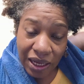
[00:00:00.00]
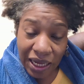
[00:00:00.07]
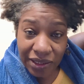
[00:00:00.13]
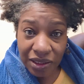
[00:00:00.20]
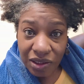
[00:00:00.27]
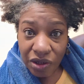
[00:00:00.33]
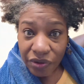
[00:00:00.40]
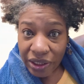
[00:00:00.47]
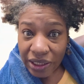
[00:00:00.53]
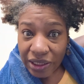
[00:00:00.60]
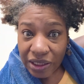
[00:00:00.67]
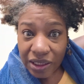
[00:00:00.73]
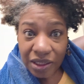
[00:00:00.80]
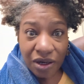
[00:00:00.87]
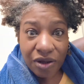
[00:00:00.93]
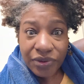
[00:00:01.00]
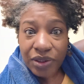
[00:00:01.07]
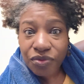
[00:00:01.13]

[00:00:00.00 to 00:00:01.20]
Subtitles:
I can go ahead and cut all